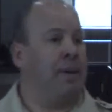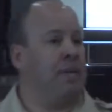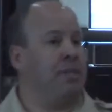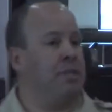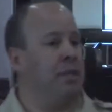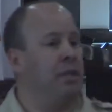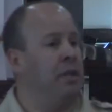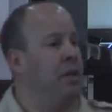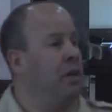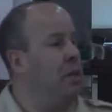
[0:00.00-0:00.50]

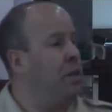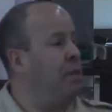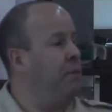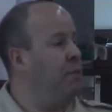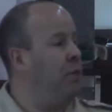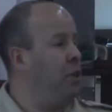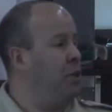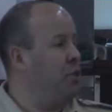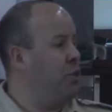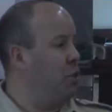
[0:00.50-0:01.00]
mentioned, the
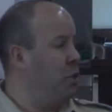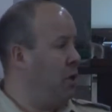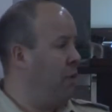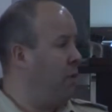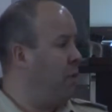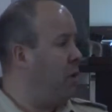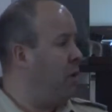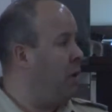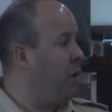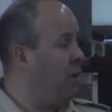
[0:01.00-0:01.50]
future
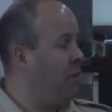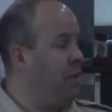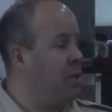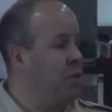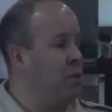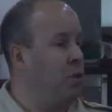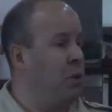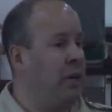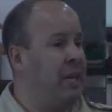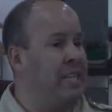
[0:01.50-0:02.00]
of
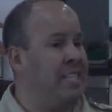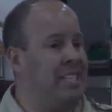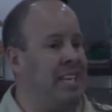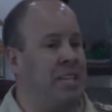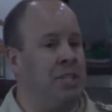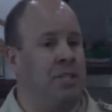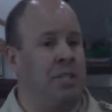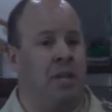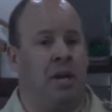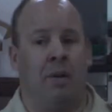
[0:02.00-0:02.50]
this
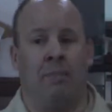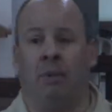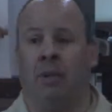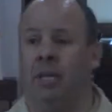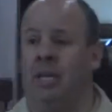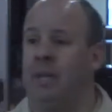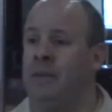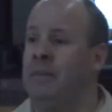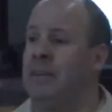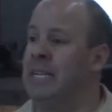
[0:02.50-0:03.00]
organization, I
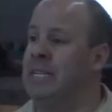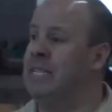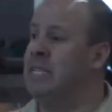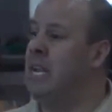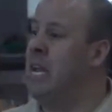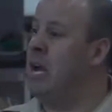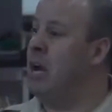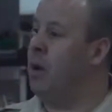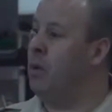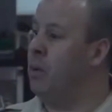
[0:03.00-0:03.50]
believe, is
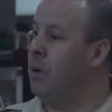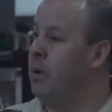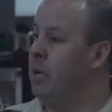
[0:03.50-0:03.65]
now.